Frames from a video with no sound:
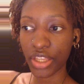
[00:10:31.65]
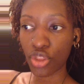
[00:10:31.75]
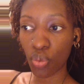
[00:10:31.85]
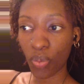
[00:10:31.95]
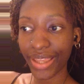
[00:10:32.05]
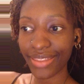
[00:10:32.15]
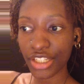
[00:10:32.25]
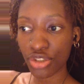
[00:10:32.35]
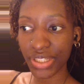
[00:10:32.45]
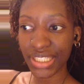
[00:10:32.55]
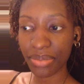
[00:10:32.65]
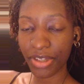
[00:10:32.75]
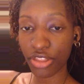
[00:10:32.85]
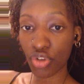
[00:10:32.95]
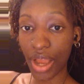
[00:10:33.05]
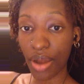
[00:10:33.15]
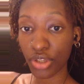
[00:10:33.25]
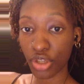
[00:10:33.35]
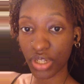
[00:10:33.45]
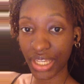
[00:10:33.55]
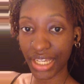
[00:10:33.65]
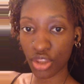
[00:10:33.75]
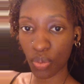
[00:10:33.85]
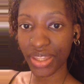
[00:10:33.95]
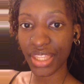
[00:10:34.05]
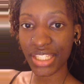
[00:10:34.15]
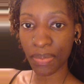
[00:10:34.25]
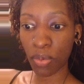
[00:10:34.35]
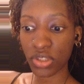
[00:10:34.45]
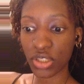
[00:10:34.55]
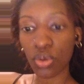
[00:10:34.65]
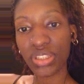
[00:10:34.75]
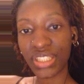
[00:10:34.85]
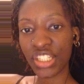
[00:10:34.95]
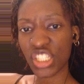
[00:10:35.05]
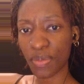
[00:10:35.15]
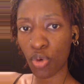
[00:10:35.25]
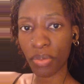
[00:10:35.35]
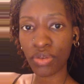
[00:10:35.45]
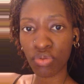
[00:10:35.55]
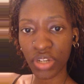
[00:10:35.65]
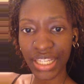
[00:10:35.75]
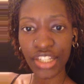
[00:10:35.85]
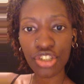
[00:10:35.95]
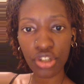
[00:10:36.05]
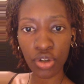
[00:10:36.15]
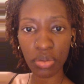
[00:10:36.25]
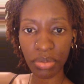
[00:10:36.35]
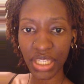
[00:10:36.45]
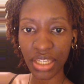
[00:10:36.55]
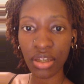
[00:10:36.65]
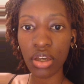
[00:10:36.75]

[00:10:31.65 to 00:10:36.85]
the way they treated me throughout uni and the way they supported or didn't support me really showed me